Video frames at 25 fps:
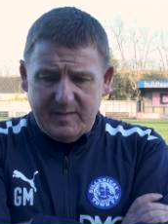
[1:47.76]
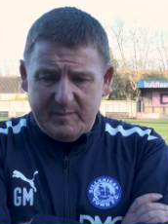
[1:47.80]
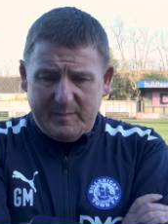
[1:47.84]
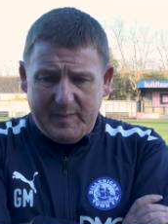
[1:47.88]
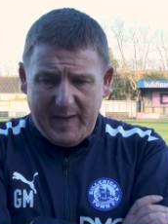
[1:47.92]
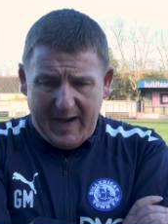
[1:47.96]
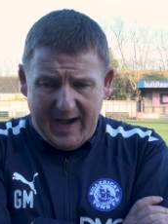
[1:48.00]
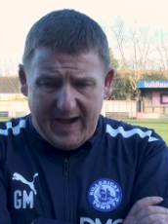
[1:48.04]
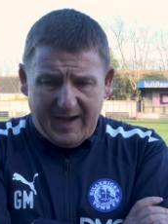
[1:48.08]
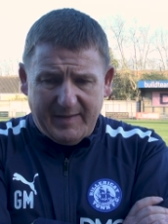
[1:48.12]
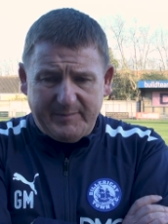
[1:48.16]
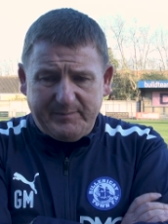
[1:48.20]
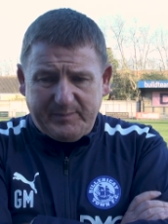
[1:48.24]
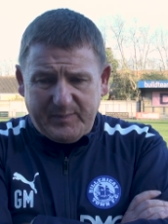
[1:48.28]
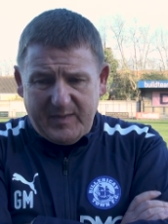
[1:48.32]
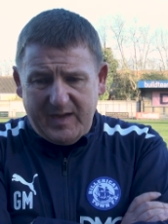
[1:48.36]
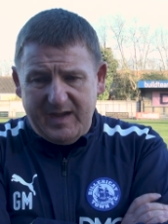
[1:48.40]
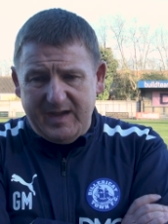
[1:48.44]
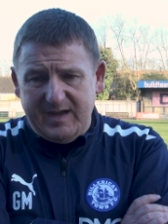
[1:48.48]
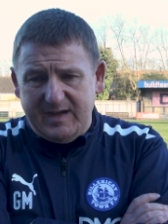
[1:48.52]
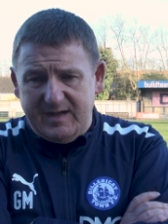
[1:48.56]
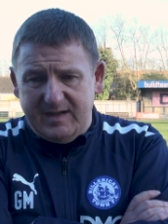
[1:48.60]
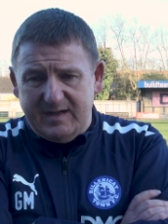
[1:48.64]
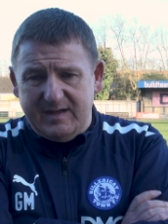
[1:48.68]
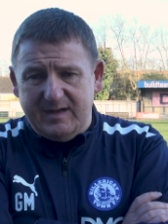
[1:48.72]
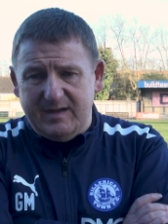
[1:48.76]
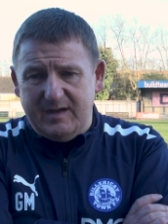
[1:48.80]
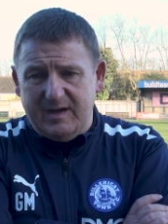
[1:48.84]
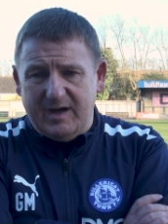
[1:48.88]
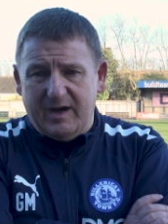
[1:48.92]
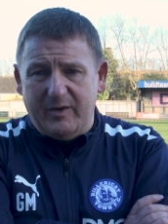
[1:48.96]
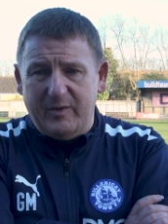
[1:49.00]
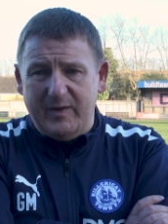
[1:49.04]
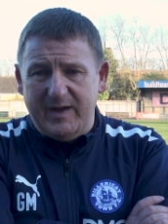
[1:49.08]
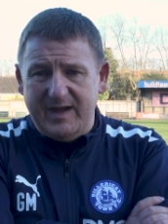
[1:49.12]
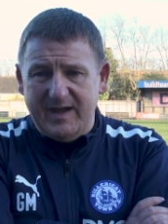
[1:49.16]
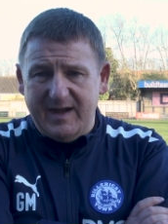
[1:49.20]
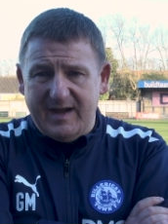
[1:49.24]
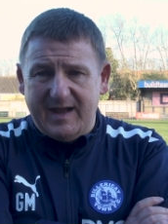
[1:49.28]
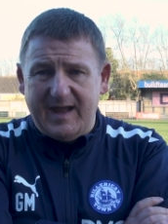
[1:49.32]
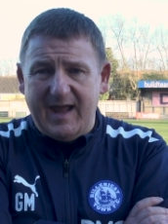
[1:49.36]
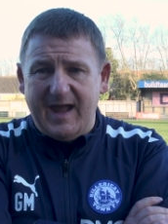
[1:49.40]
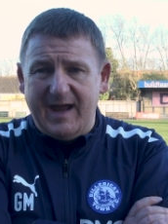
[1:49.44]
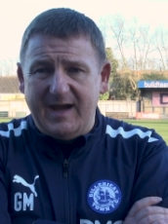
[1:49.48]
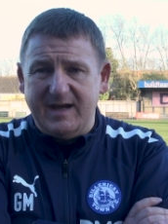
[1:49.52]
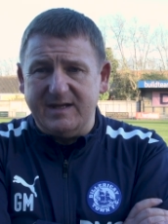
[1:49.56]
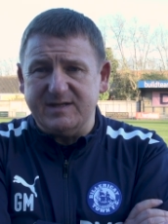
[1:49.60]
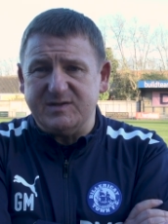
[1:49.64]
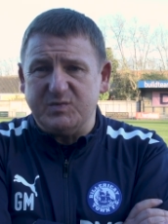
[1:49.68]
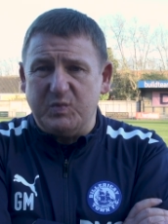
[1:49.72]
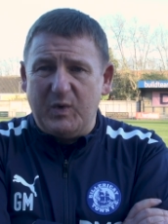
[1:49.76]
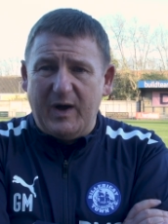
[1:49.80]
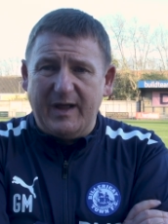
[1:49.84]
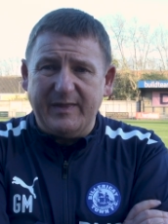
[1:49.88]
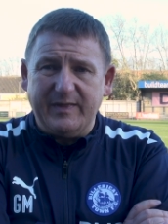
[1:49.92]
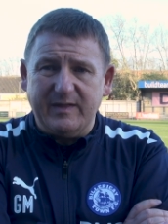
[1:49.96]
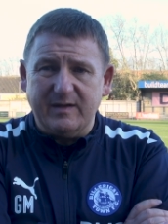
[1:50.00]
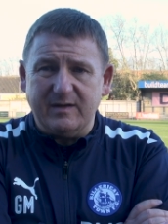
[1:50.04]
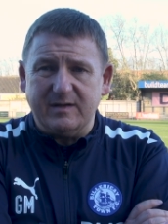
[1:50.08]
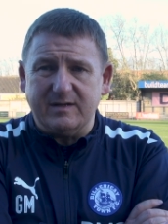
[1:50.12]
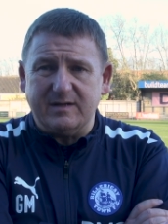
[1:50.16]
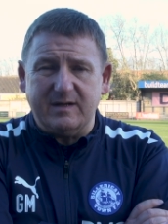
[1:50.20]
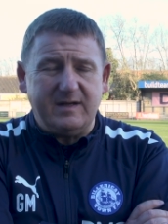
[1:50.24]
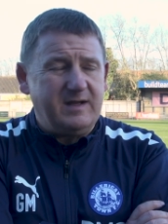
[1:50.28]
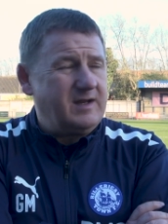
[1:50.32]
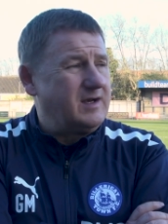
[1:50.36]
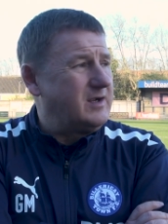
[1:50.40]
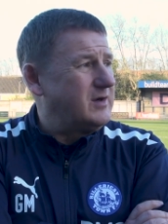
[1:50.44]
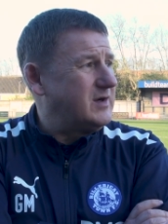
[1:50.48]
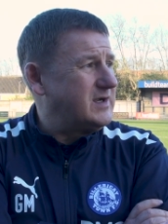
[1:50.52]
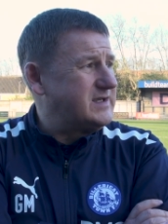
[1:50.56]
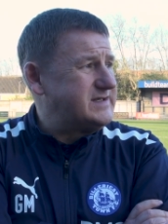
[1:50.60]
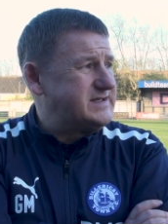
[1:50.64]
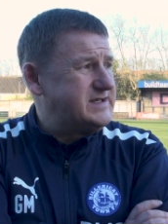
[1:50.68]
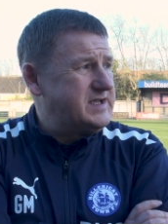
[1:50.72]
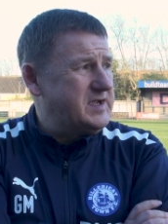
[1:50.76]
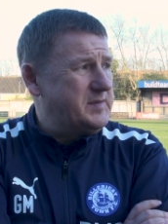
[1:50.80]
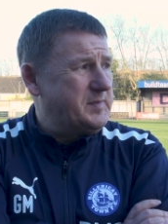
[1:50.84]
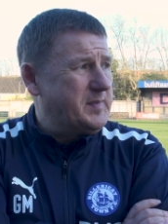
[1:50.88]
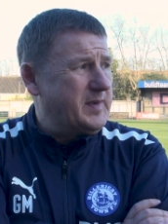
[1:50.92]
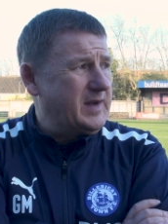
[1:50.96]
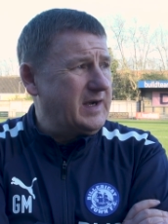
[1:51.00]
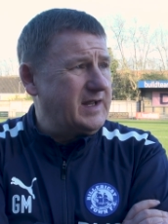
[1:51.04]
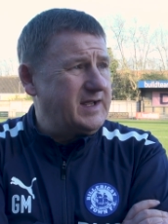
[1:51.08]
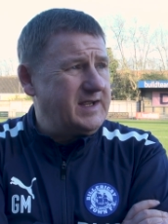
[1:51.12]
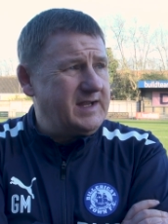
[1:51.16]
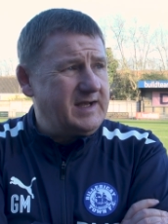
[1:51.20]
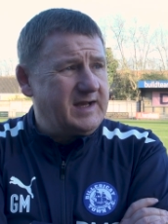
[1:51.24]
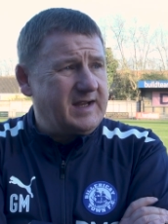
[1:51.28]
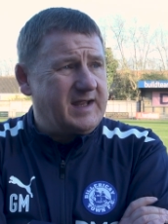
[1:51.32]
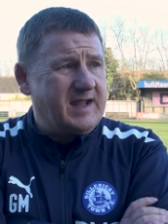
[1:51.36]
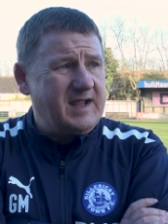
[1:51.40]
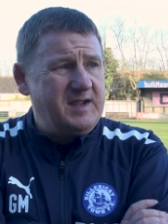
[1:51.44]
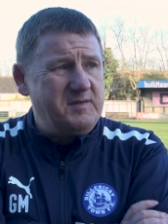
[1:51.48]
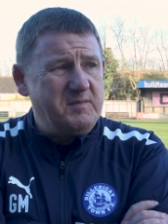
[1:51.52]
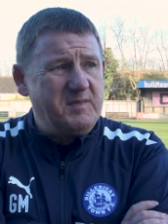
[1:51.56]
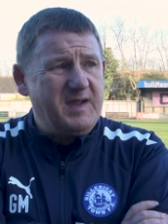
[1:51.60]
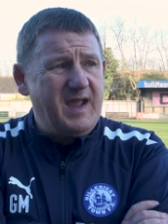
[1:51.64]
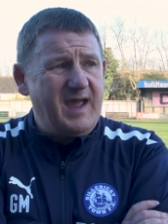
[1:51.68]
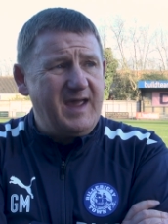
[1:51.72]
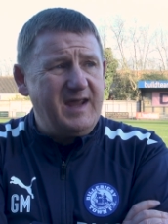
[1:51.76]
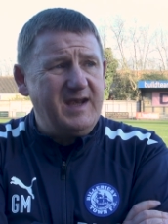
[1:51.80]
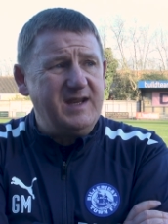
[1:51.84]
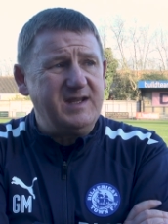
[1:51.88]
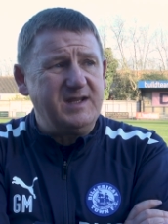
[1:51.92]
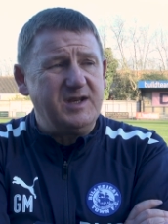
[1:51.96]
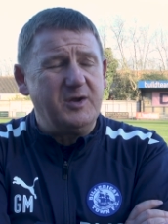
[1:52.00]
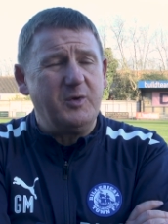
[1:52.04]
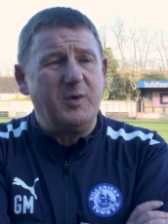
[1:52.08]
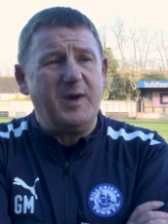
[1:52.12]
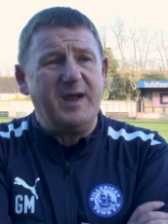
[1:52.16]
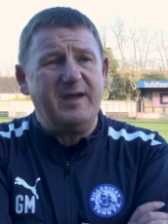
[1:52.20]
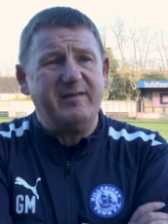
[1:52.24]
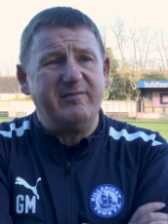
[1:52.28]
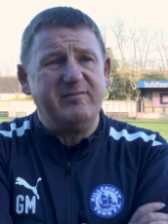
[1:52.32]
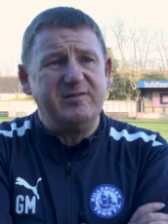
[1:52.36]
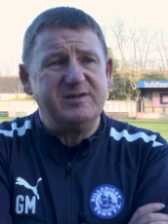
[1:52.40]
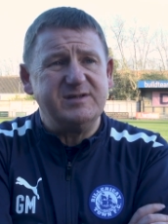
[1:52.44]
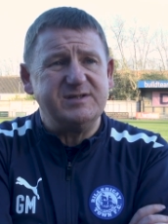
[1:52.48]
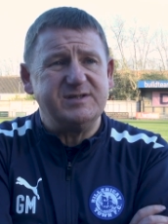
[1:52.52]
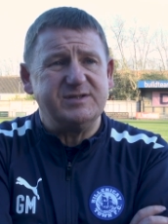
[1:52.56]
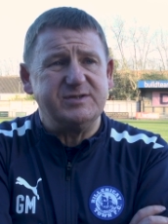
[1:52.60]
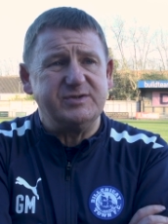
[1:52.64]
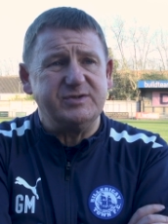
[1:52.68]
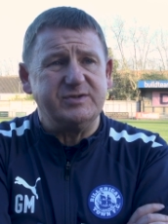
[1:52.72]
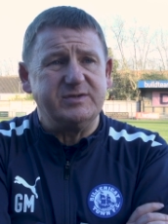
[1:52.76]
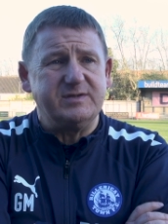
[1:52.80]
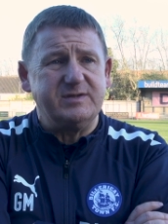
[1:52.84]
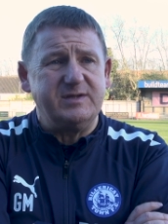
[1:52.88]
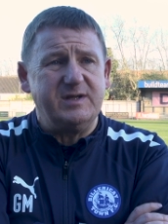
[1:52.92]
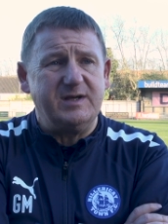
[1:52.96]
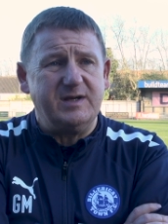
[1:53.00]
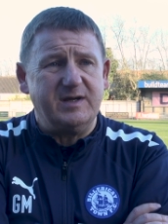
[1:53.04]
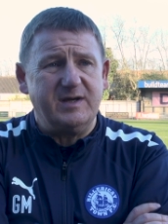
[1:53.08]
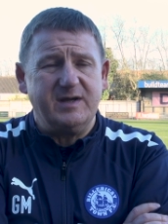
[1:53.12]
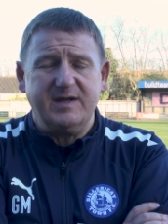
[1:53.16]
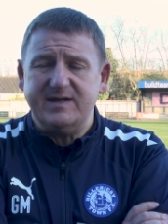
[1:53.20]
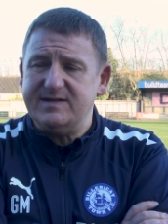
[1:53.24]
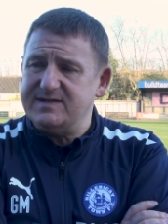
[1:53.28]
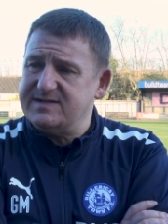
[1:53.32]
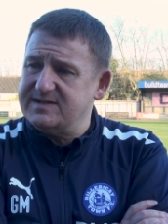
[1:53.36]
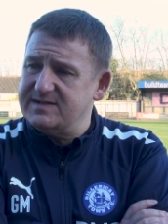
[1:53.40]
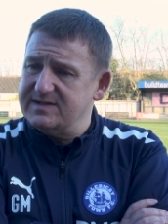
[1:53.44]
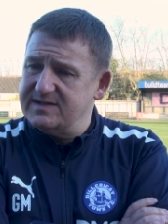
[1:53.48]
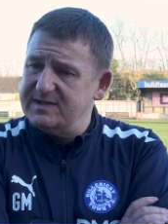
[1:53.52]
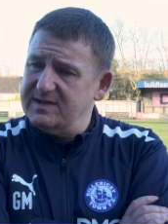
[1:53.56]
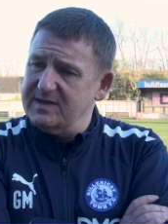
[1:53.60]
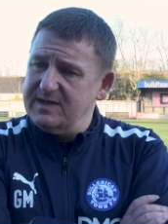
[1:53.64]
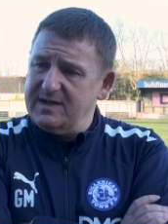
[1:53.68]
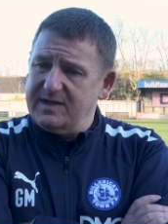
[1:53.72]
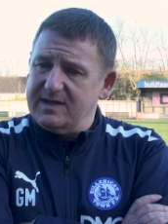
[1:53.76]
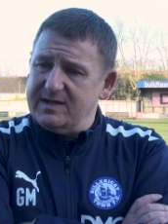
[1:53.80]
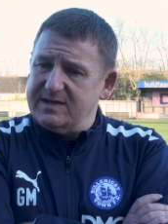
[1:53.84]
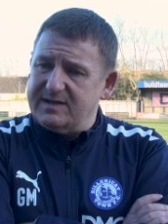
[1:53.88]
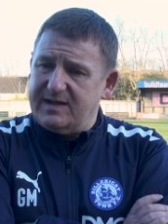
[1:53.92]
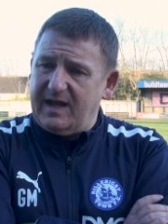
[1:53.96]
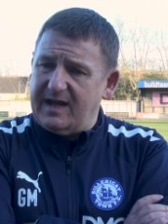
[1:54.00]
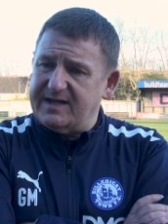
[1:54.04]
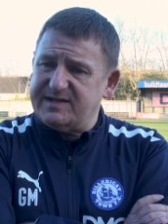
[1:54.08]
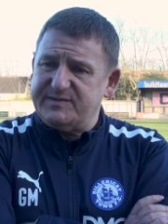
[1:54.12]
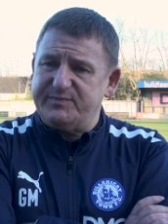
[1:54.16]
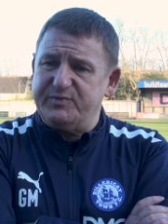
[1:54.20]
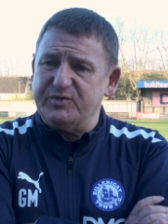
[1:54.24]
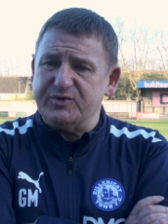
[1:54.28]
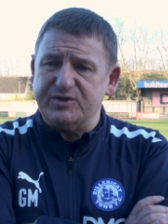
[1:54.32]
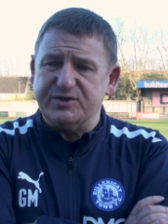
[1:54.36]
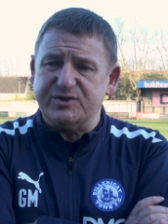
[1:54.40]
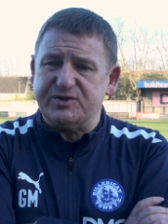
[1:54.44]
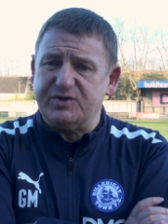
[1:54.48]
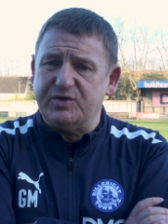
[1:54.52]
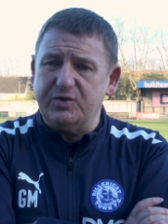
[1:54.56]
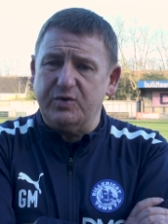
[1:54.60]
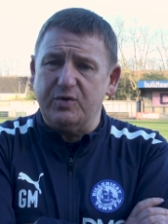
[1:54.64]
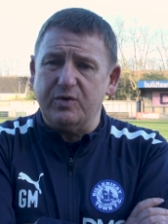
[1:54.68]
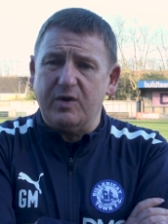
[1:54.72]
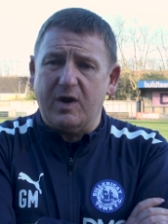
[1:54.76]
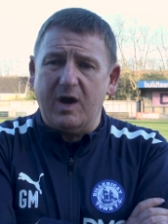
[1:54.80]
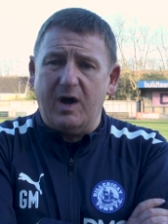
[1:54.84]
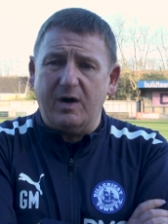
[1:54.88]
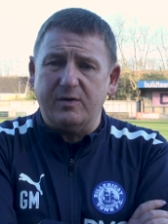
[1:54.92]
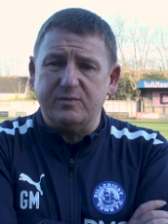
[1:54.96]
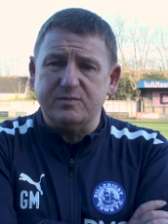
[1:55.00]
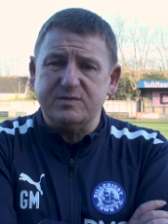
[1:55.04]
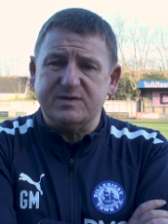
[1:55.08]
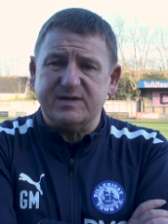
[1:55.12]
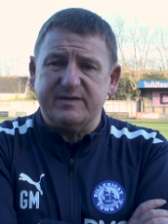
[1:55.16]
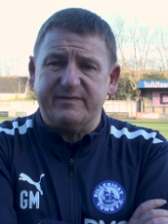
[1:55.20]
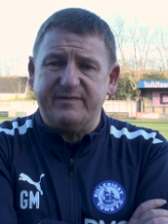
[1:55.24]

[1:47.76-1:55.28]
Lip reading: but he again is one that has the ability to keep getting into areas, and he's desperate to score goals.